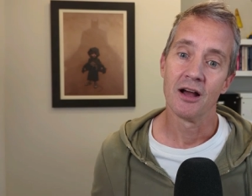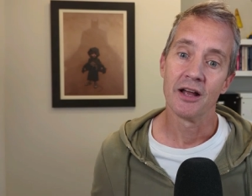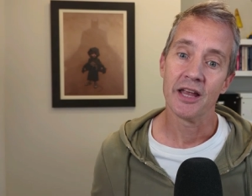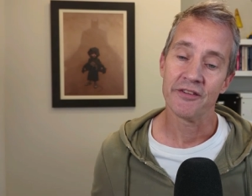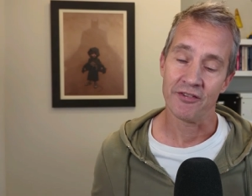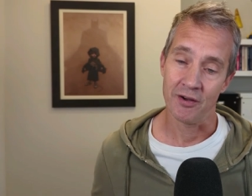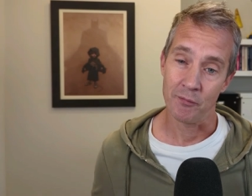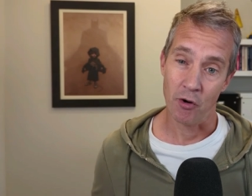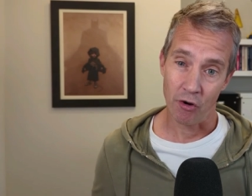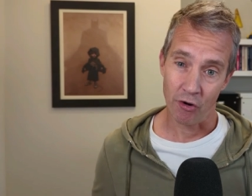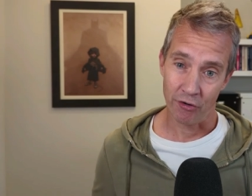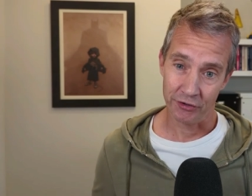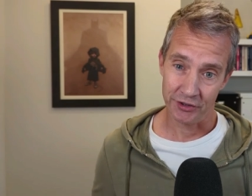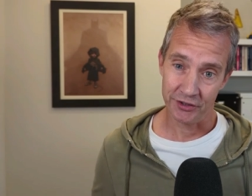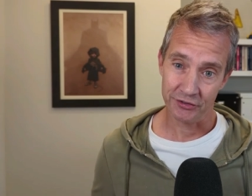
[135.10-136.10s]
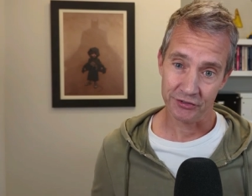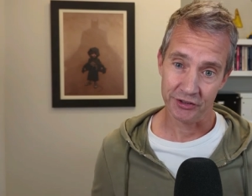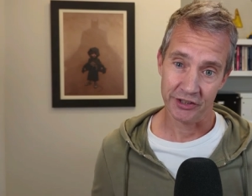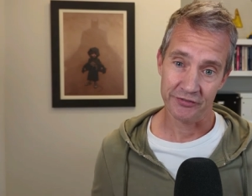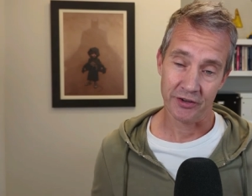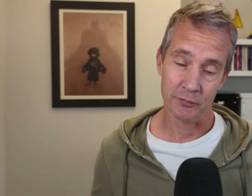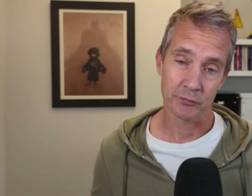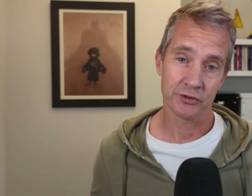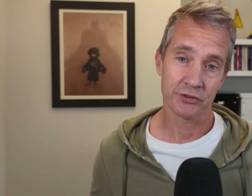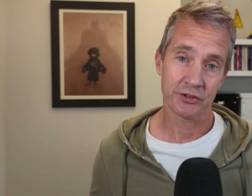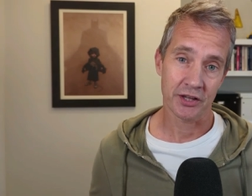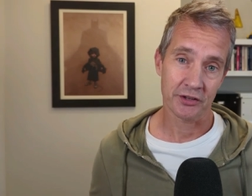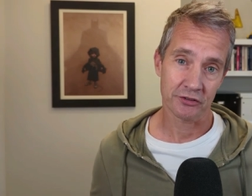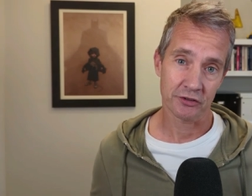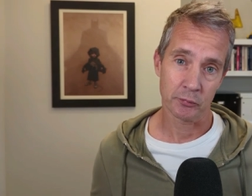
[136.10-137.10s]
if I'm honest and if I'm
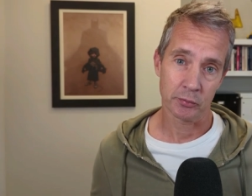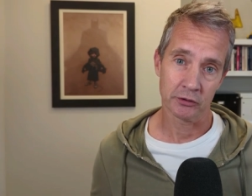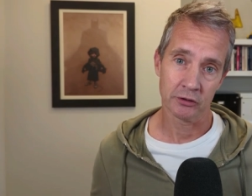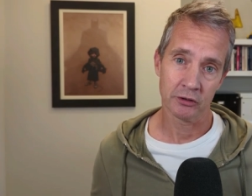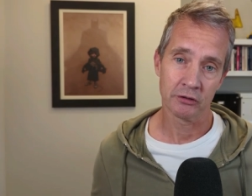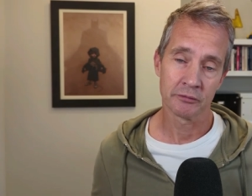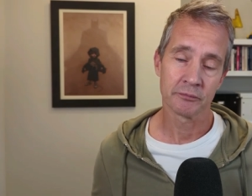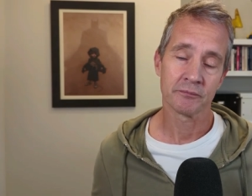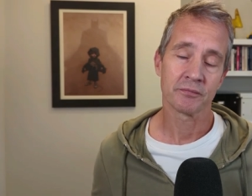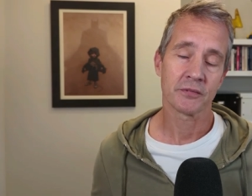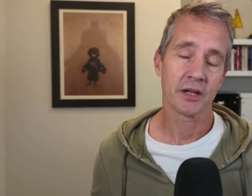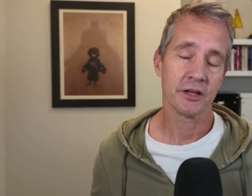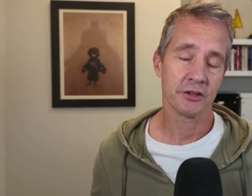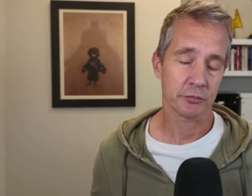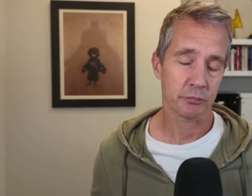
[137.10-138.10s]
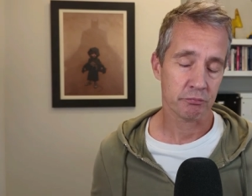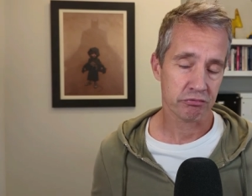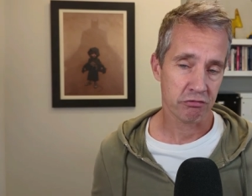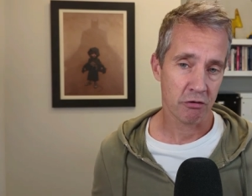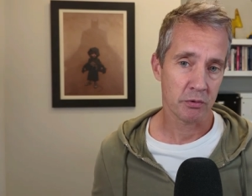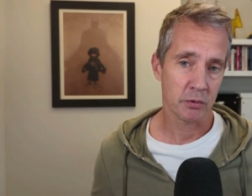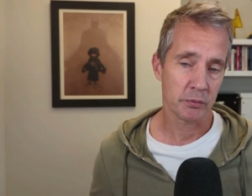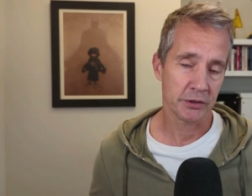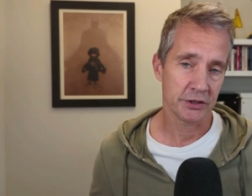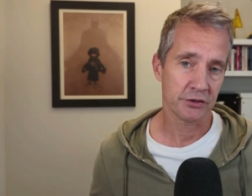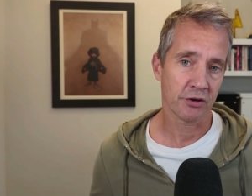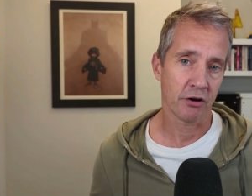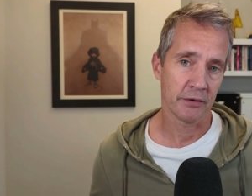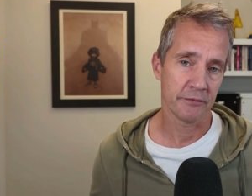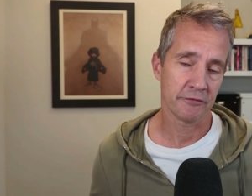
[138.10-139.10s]
sensible, it's probably
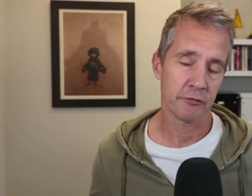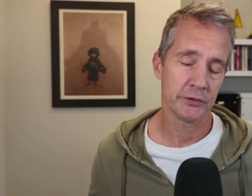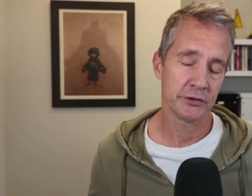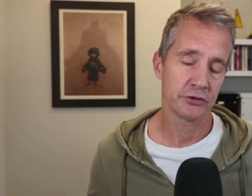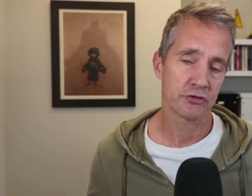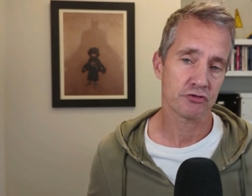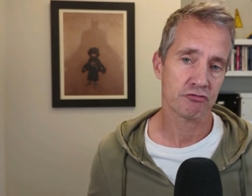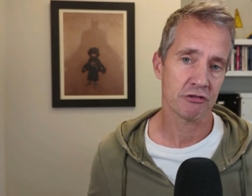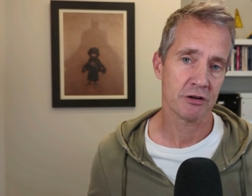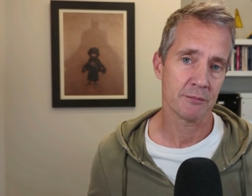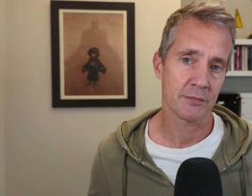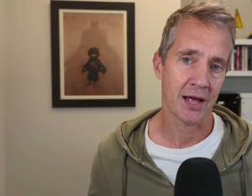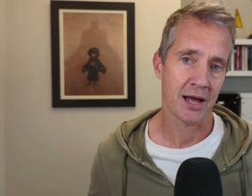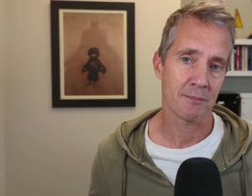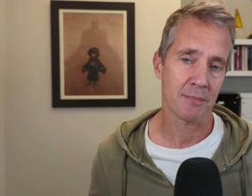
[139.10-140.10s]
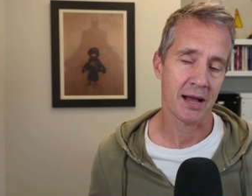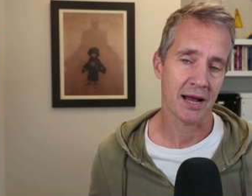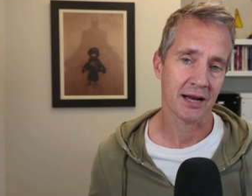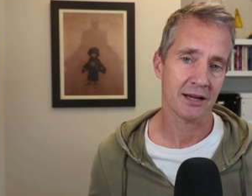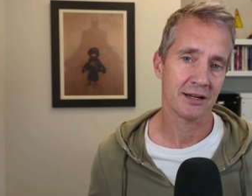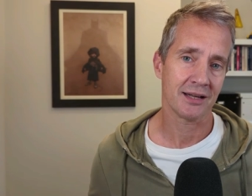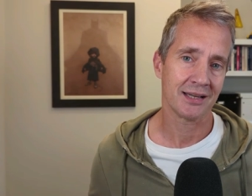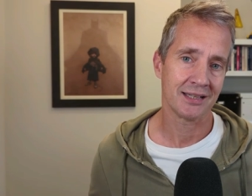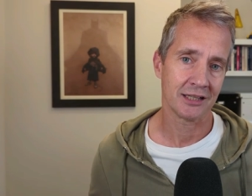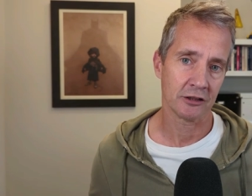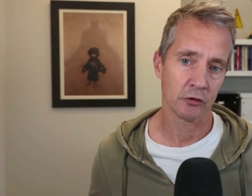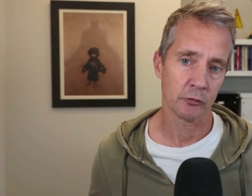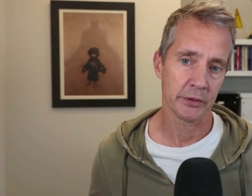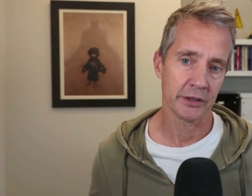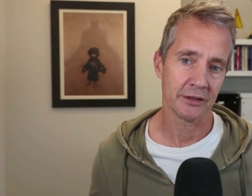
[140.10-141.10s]
time for me to trim that back a little
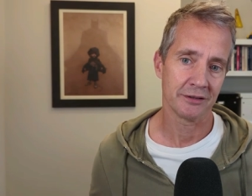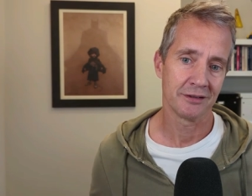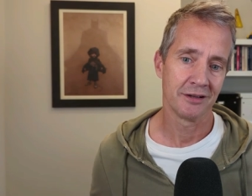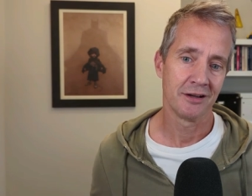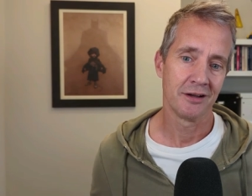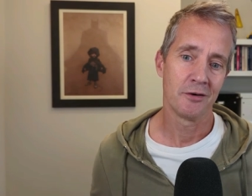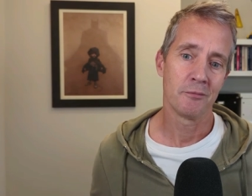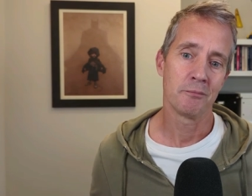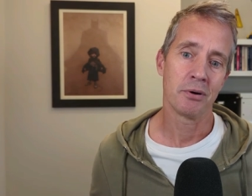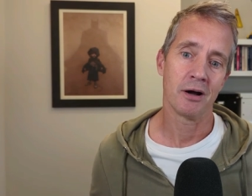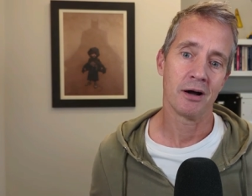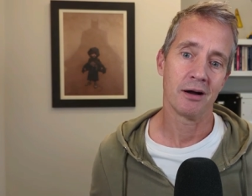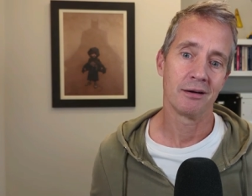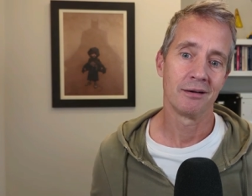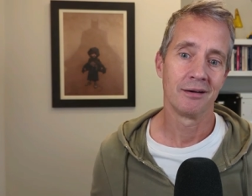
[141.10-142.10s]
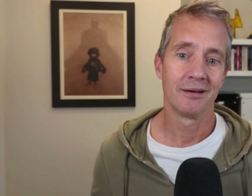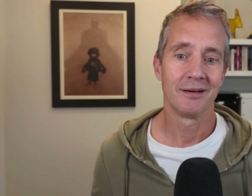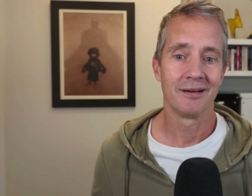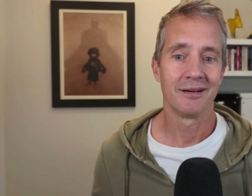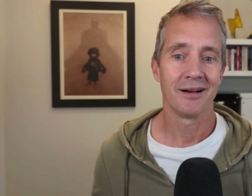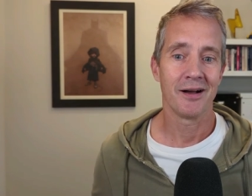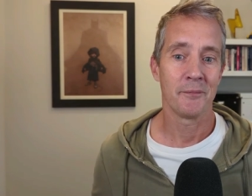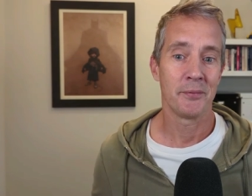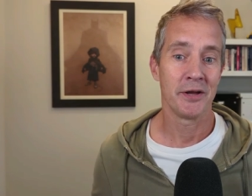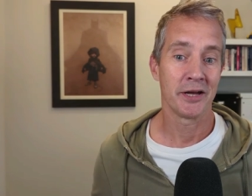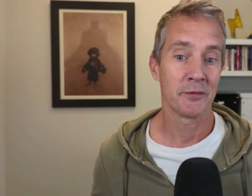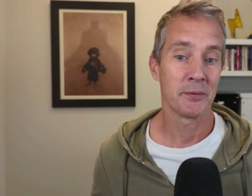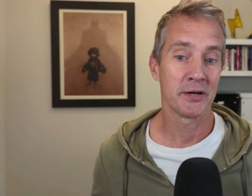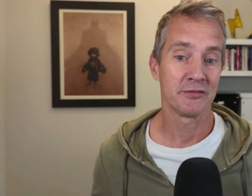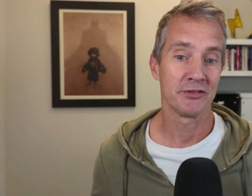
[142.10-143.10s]
bit. But I'm being a
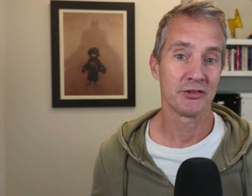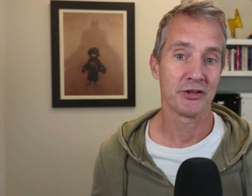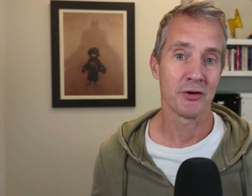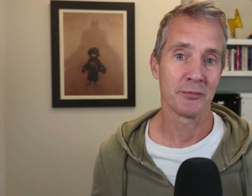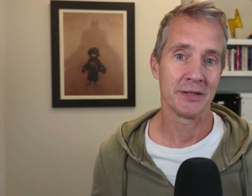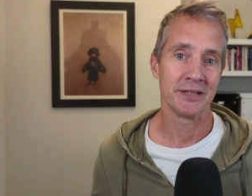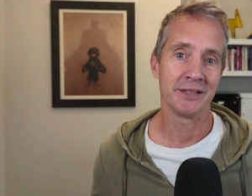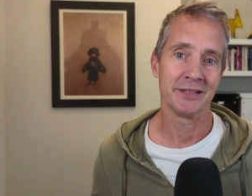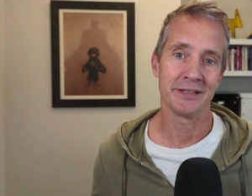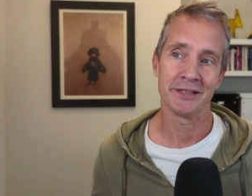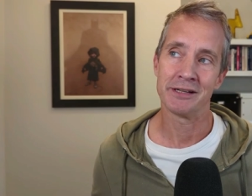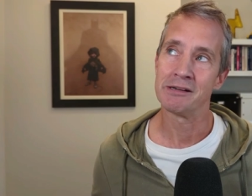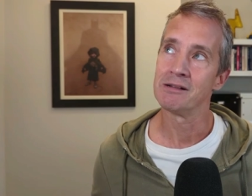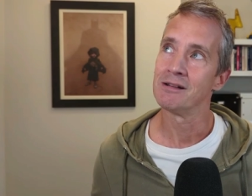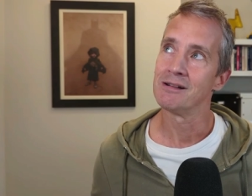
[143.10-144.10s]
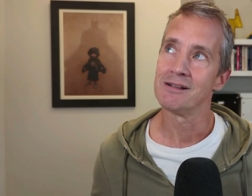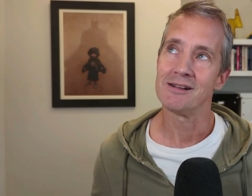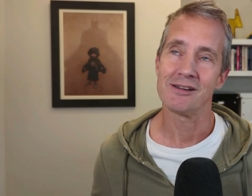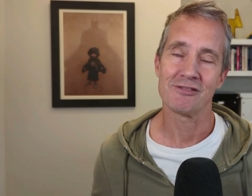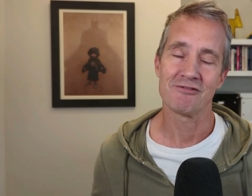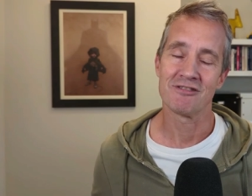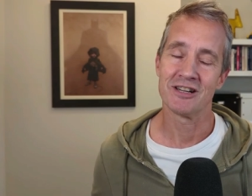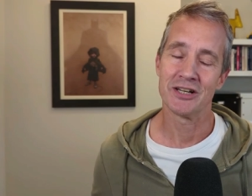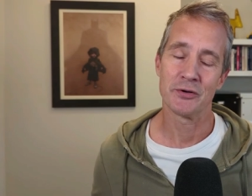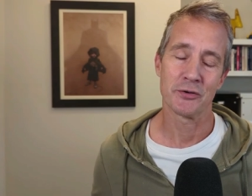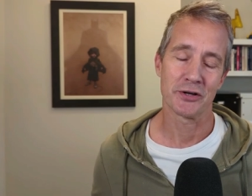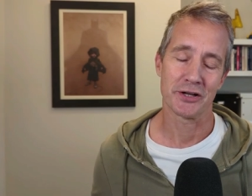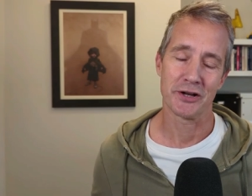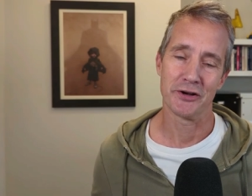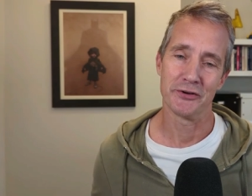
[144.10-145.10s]
bit of a dummy here. I really want
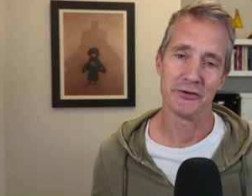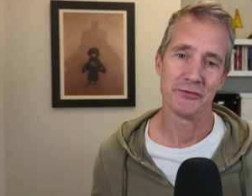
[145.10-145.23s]
to go